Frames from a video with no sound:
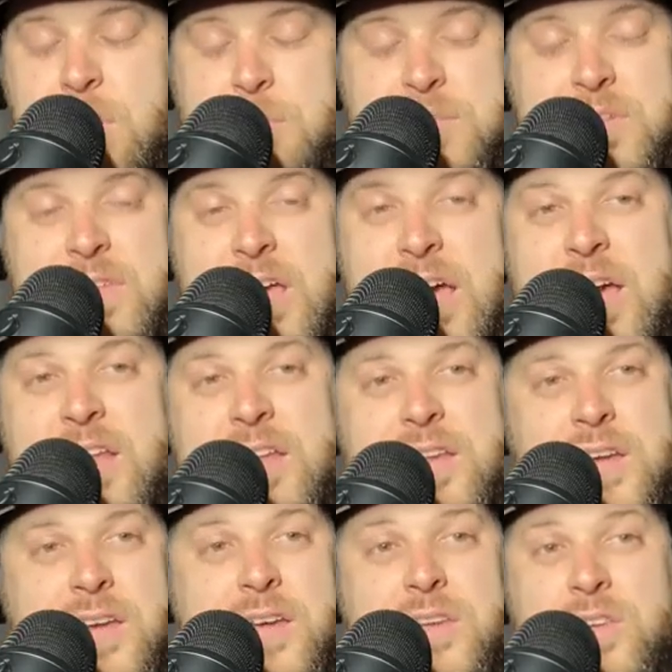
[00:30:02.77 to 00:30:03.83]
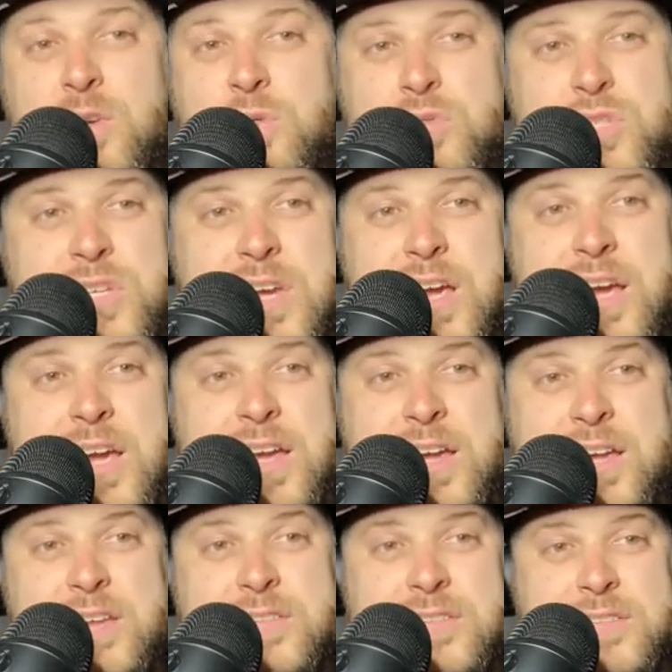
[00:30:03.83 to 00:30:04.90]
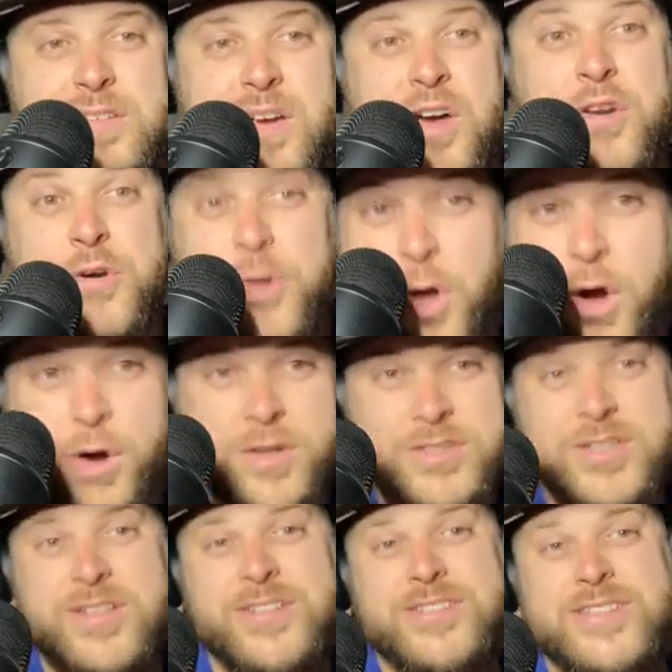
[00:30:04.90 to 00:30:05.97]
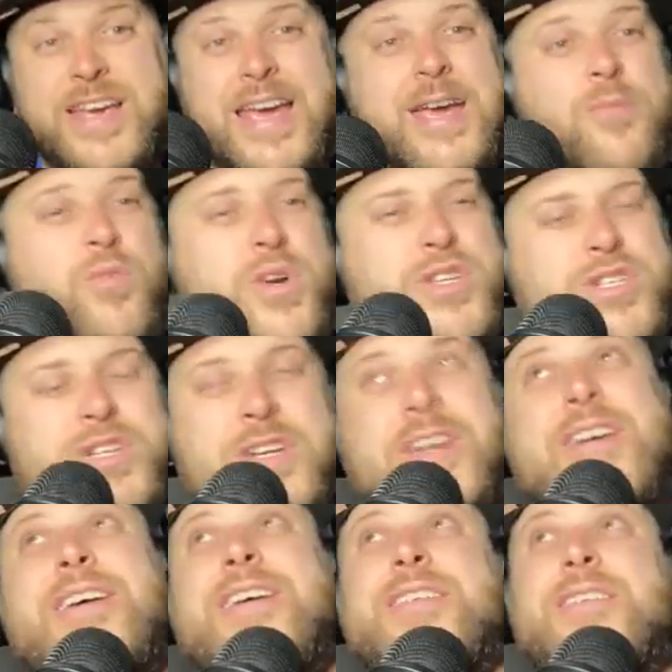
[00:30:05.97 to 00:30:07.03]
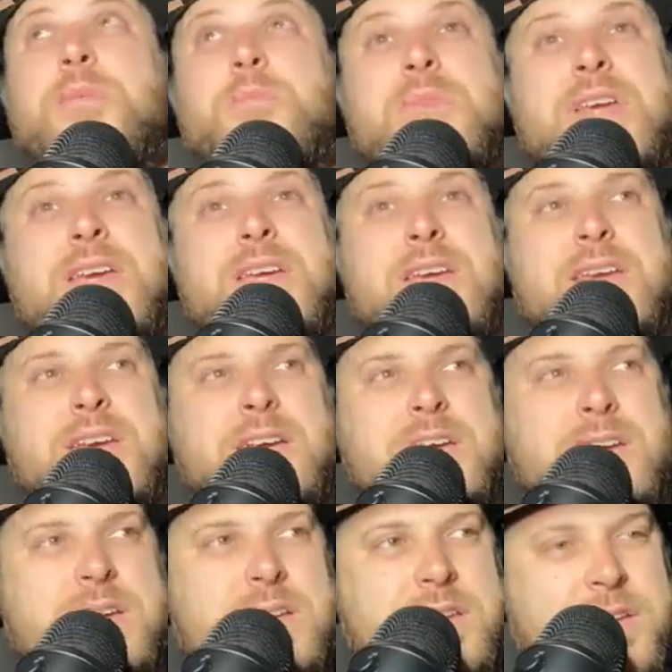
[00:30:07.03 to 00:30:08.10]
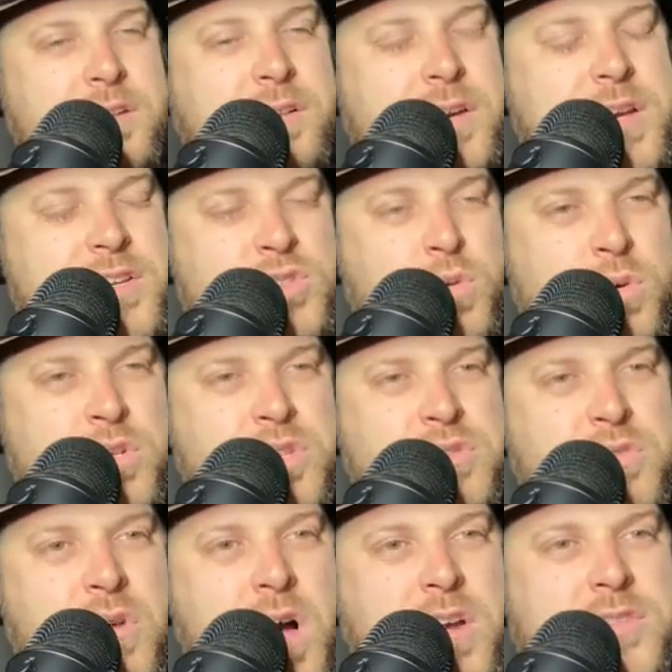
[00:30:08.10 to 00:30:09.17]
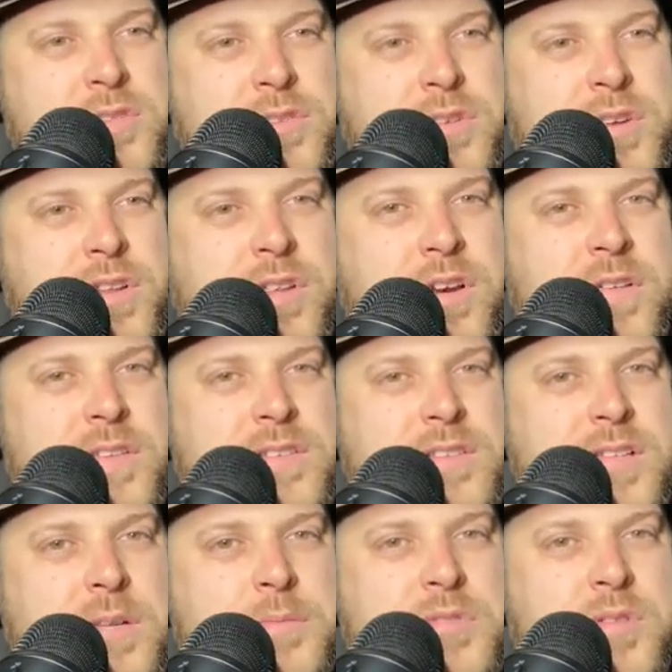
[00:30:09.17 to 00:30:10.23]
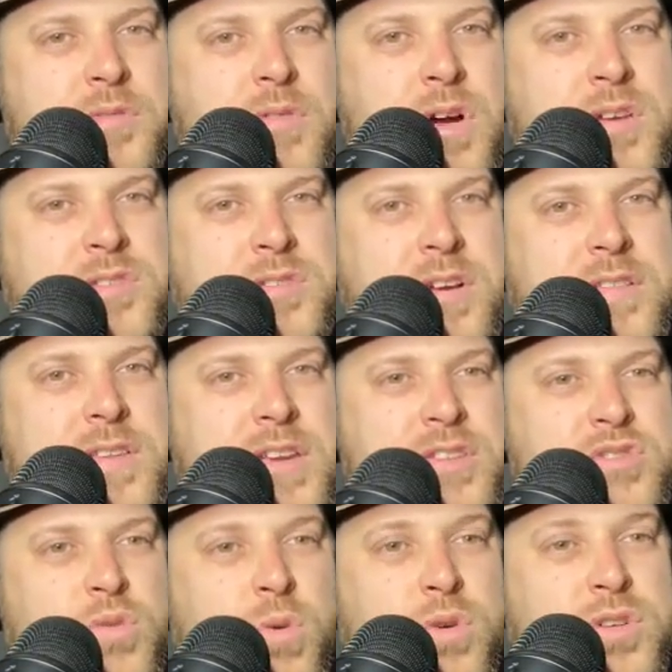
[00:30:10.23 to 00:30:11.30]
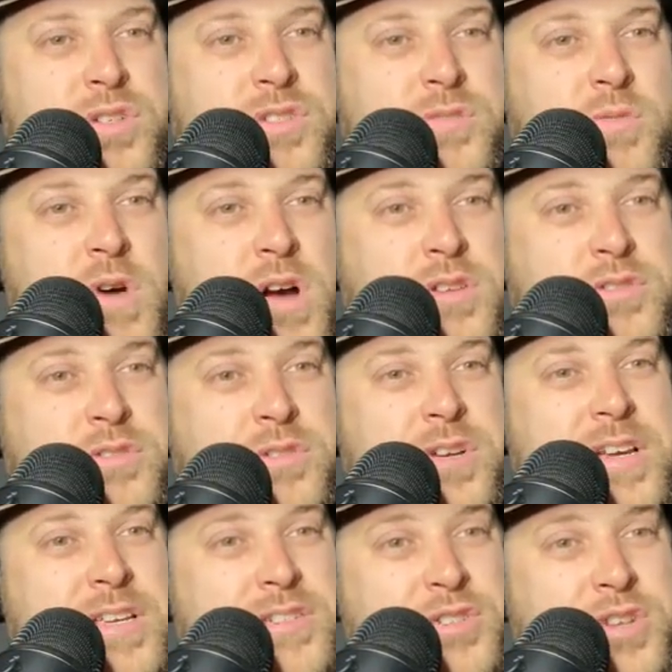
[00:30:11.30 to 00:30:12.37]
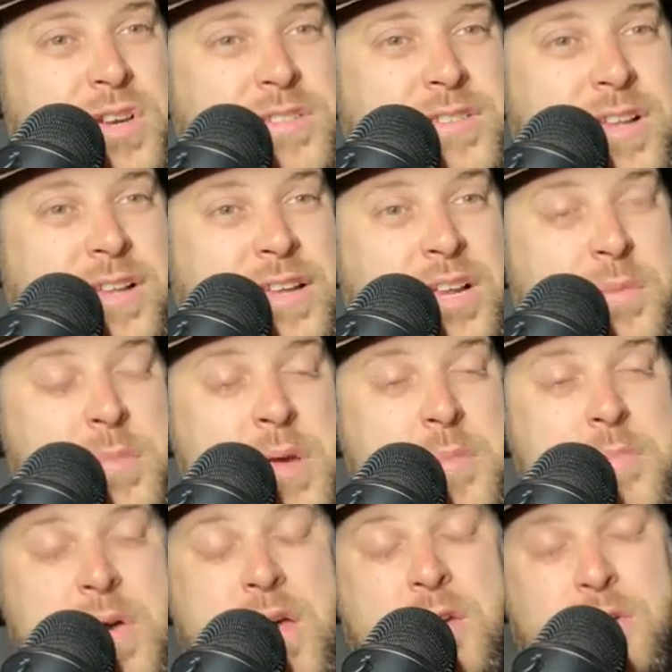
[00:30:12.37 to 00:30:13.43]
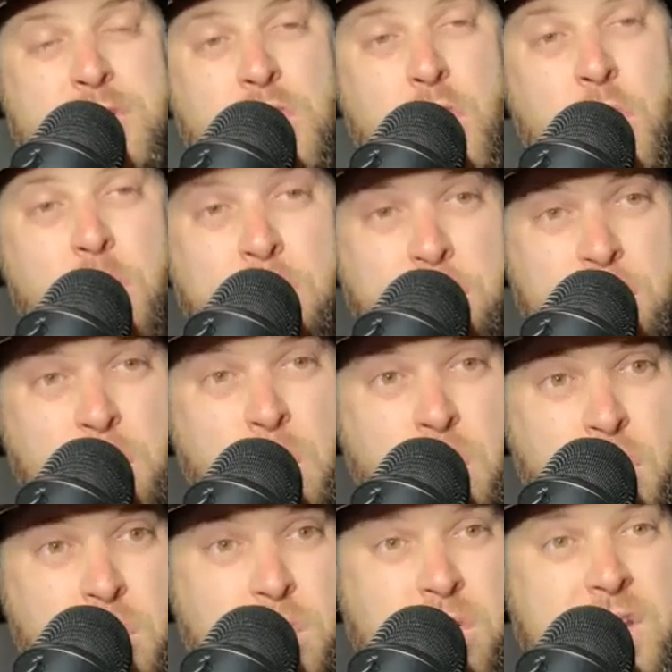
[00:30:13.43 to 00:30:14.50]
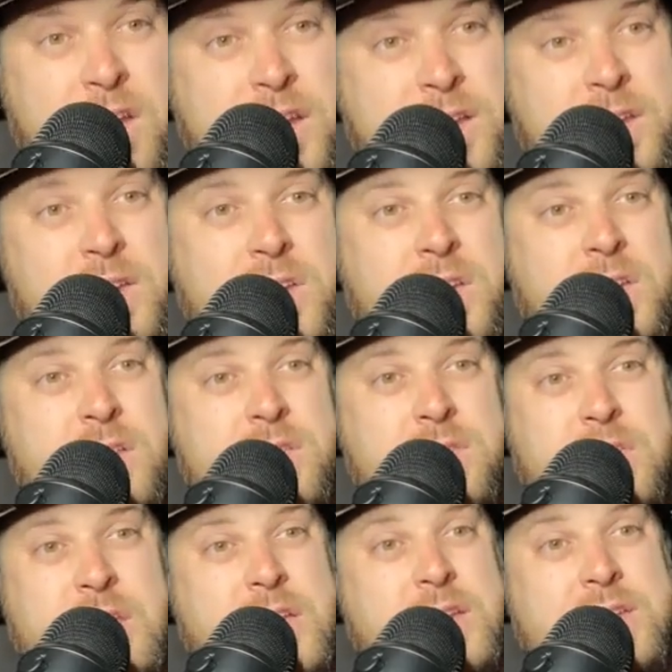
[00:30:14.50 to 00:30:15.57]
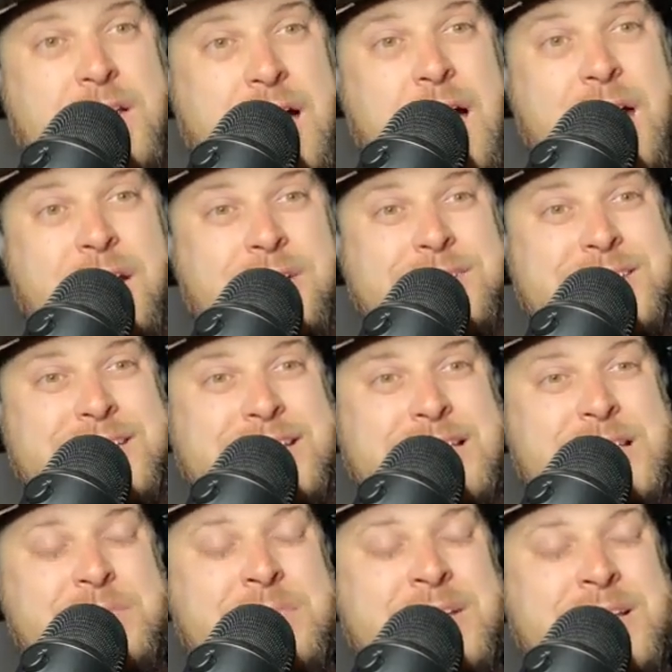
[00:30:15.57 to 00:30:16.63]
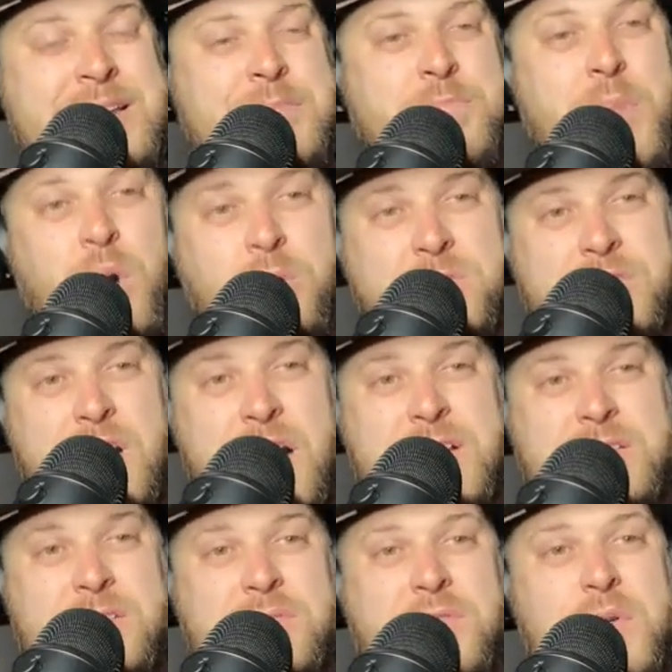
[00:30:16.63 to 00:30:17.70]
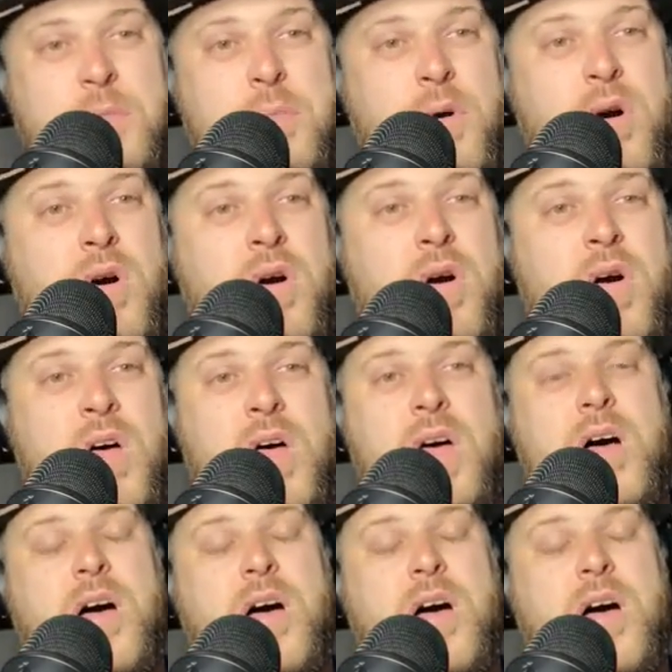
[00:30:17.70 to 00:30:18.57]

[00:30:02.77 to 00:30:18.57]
up to that. UGA is underdogs in this game, which to me, you look at Georgia's roster, you look at this Clemson roster, I think Georgia's roster is just a little bit better overall, like the entire team, both sides of the football.